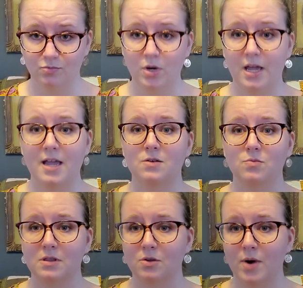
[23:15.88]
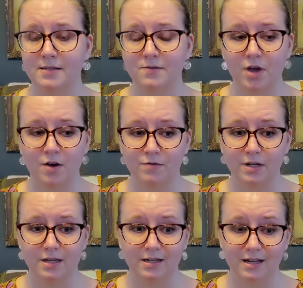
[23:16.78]
And with the rise of COVID
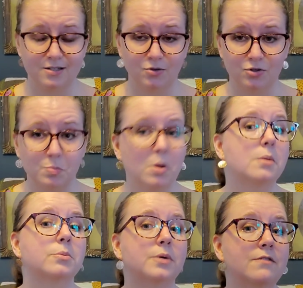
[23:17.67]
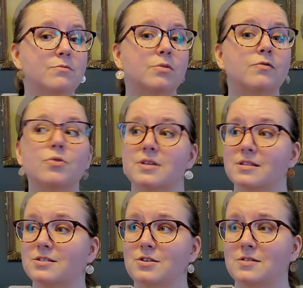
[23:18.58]
again, I told her she probably, even before
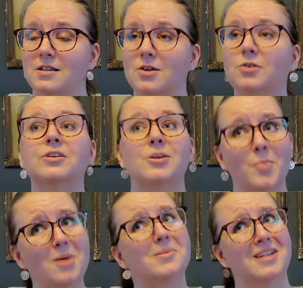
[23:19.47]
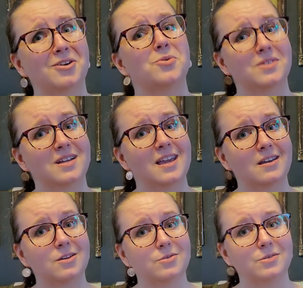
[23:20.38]
this news, I told her, you're probably not going to
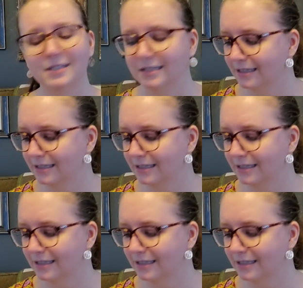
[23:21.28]
Cancun.